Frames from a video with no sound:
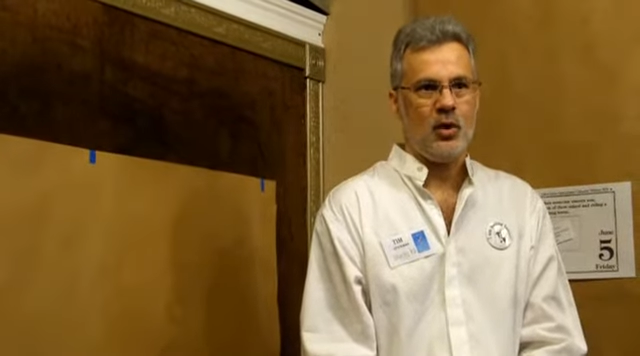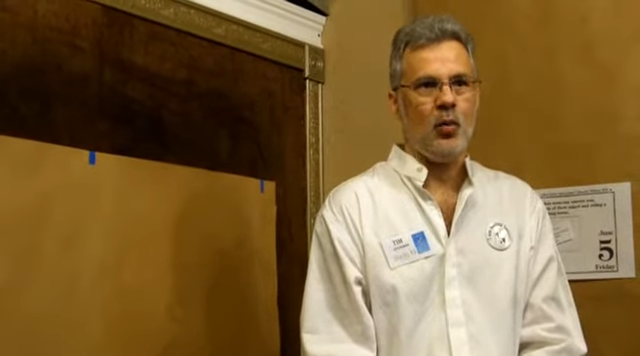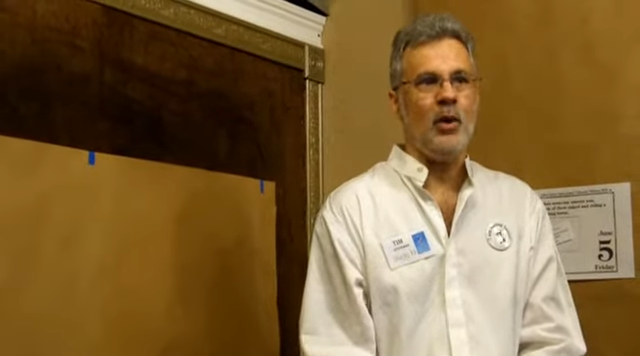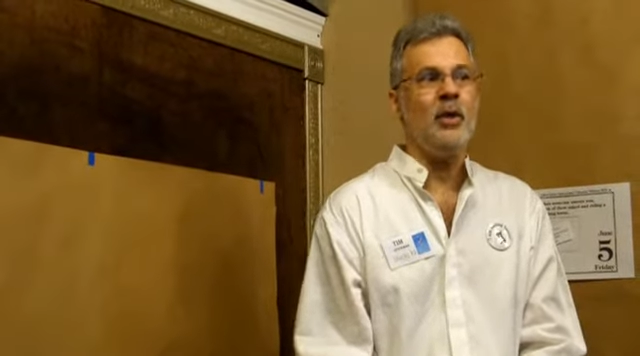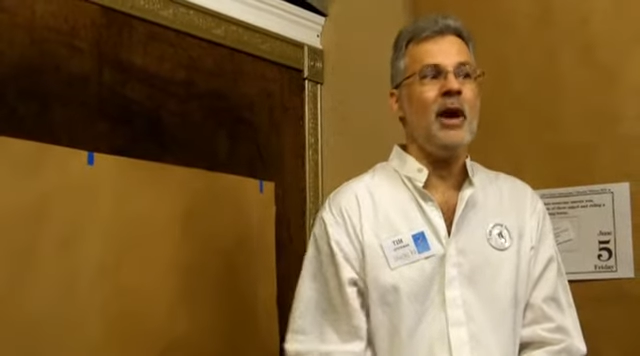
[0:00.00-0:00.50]

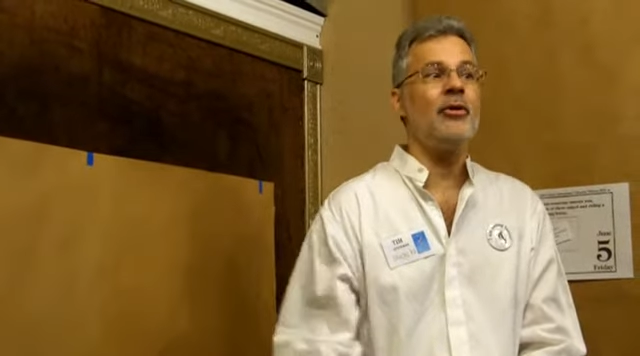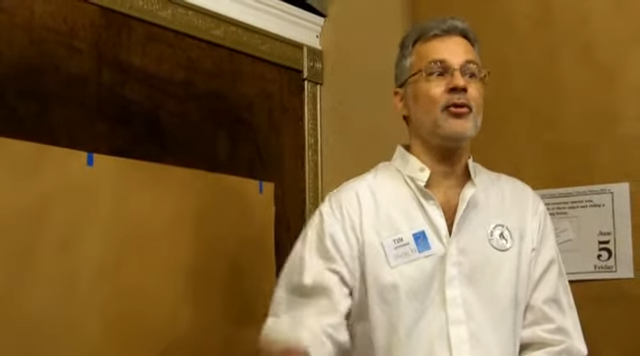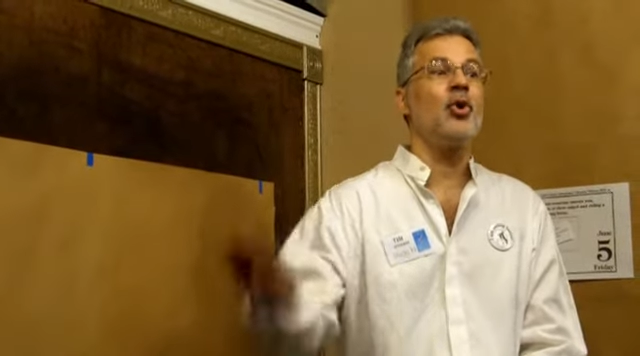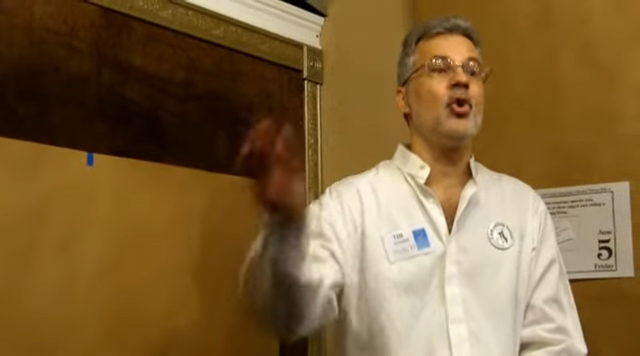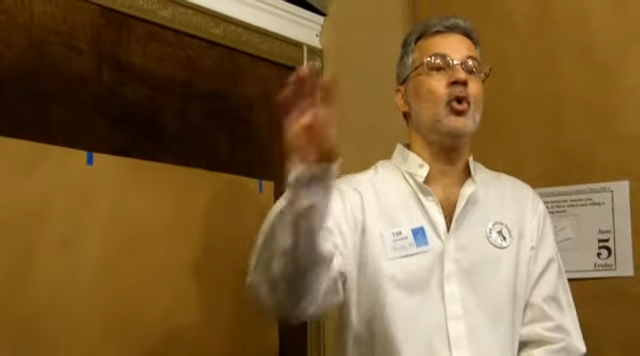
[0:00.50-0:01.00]
We went
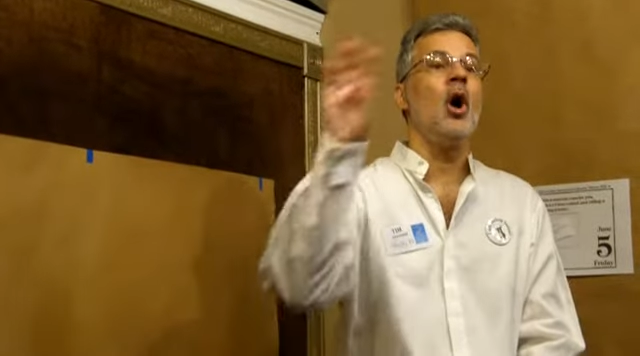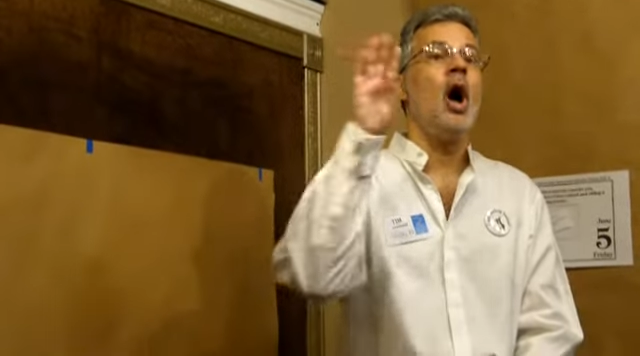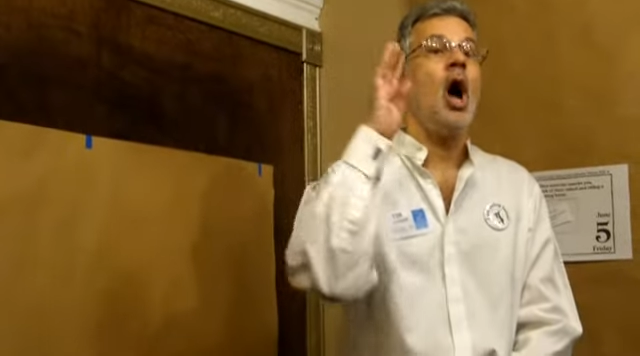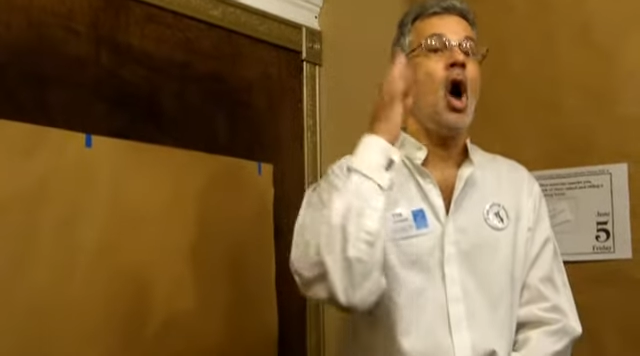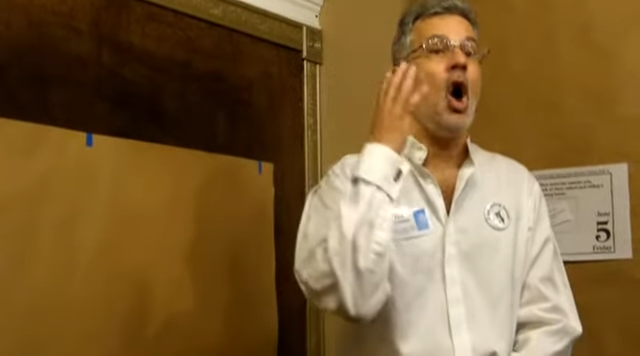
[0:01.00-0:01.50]
through
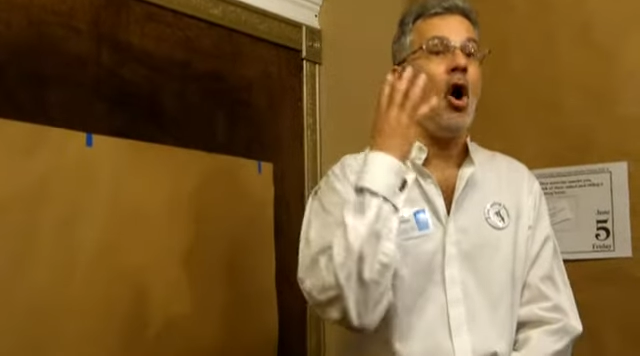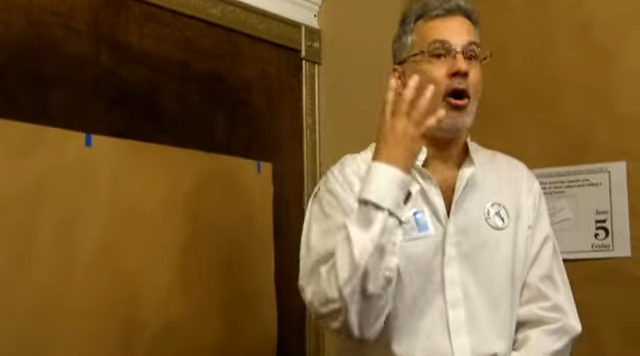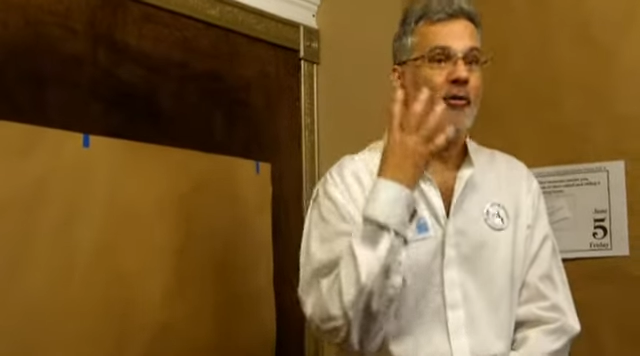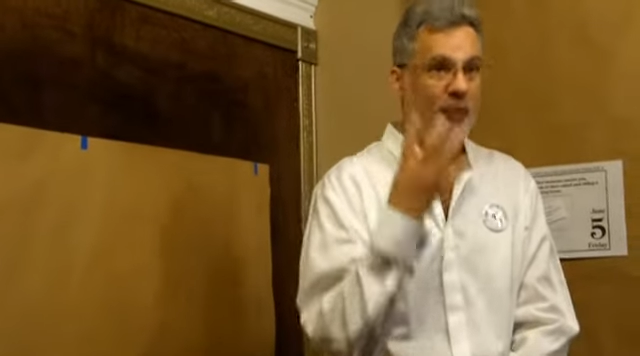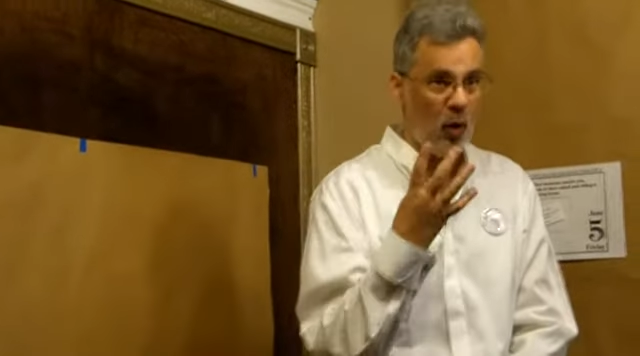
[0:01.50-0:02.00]

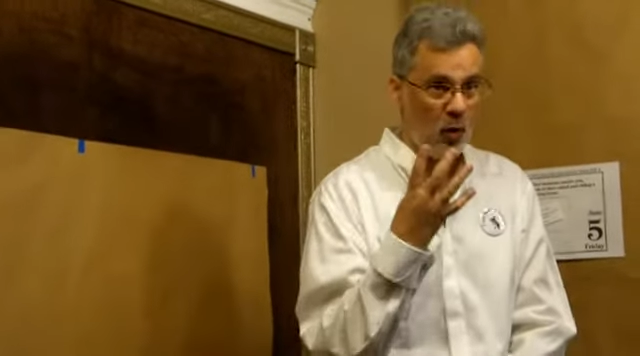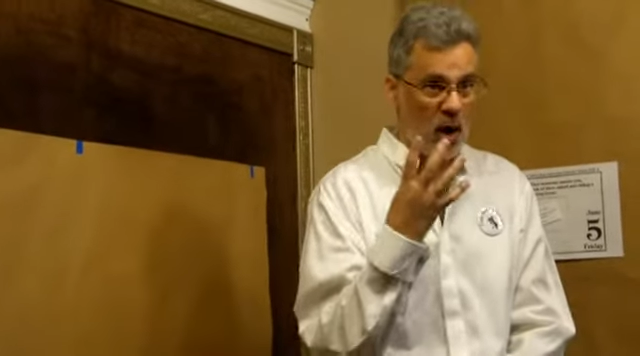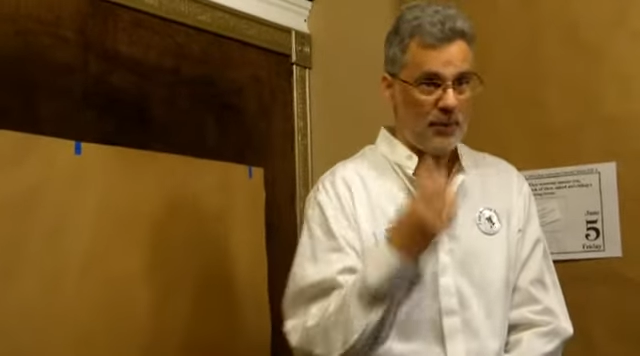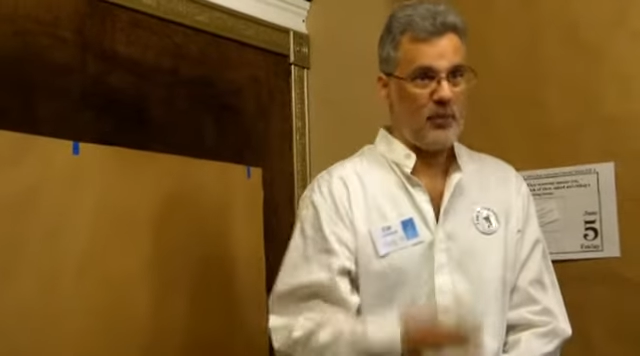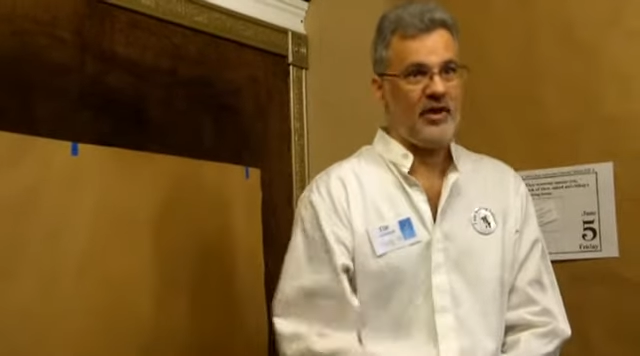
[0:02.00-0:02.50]
4
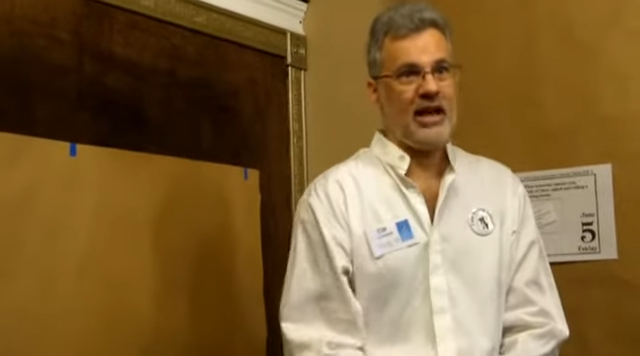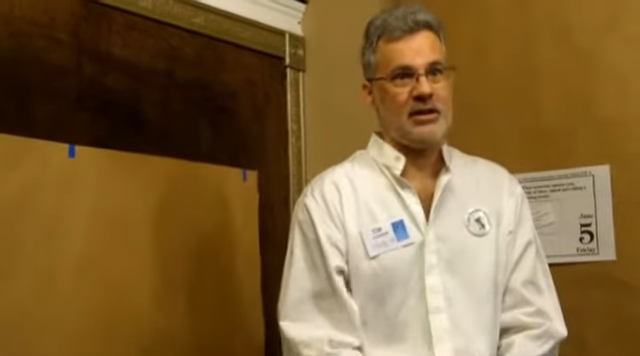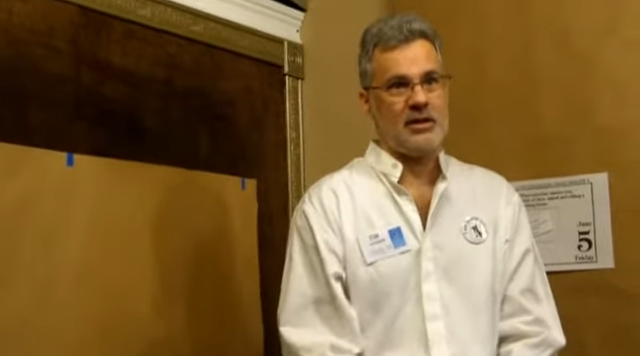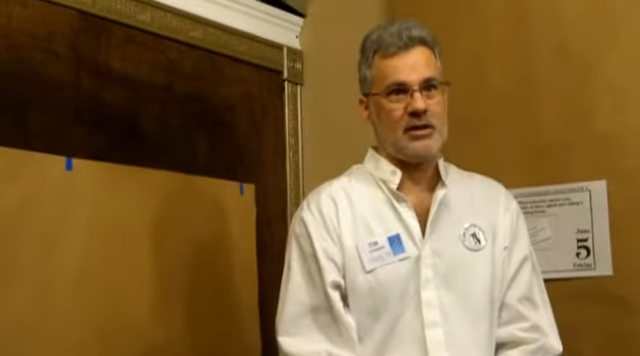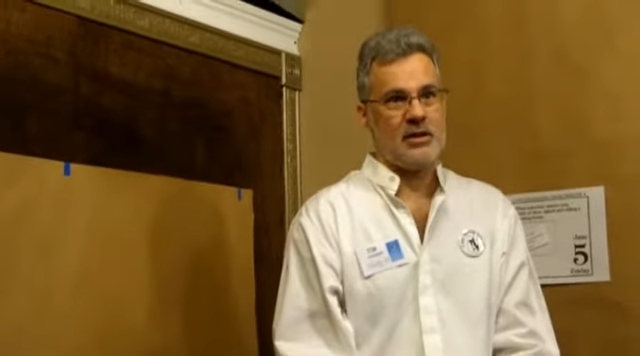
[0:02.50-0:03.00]
waterproof
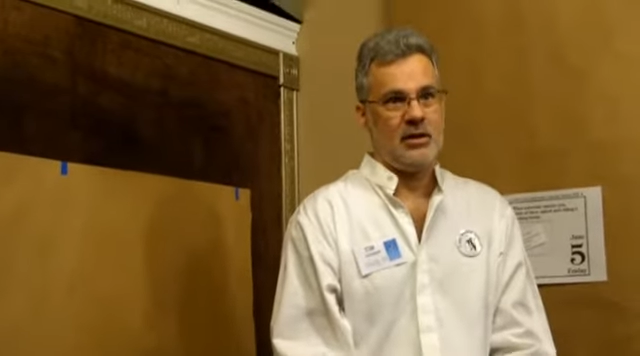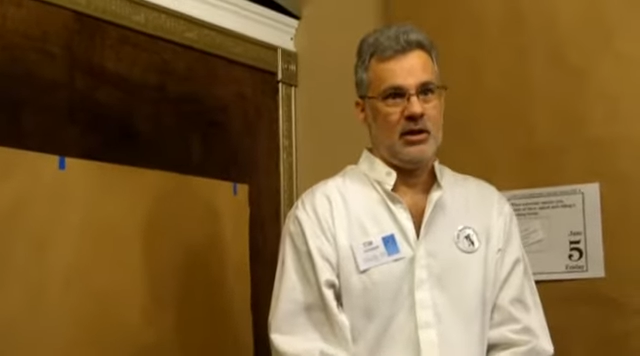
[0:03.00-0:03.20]
cases.